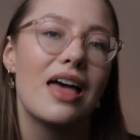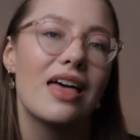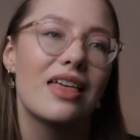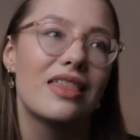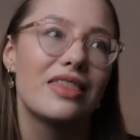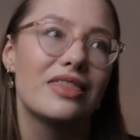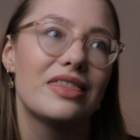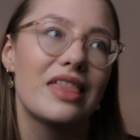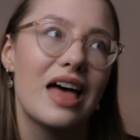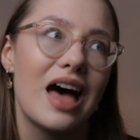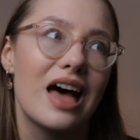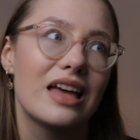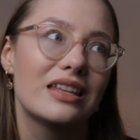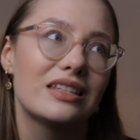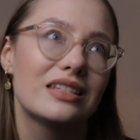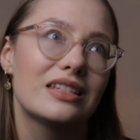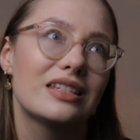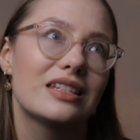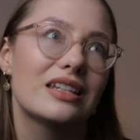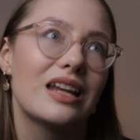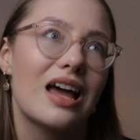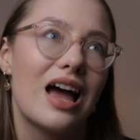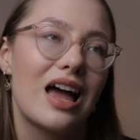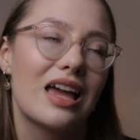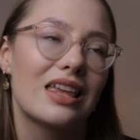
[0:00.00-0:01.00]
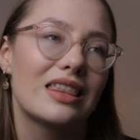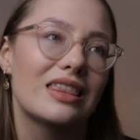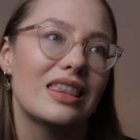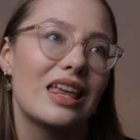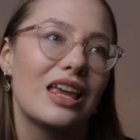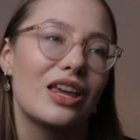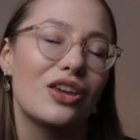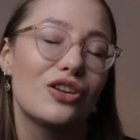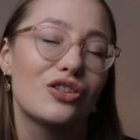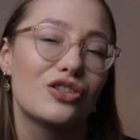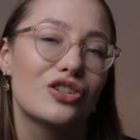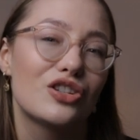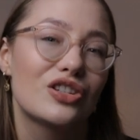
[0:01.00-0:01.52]
that I
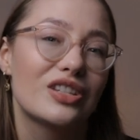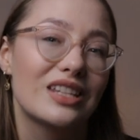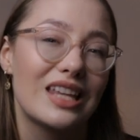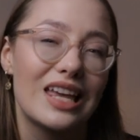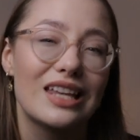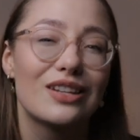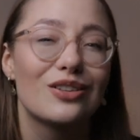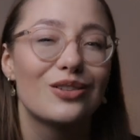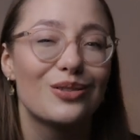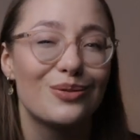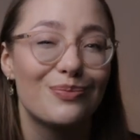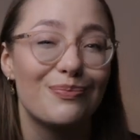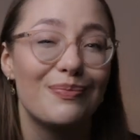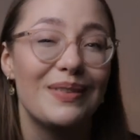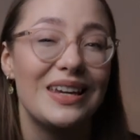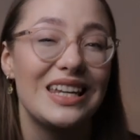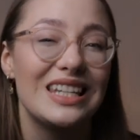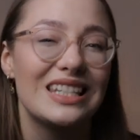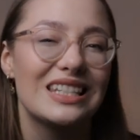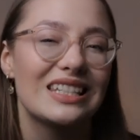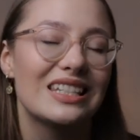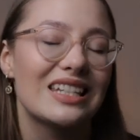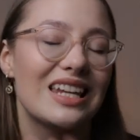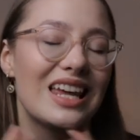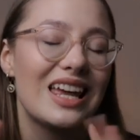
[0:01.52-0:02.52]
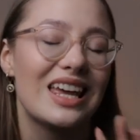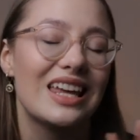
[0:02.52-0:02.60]
think you just cannot beat.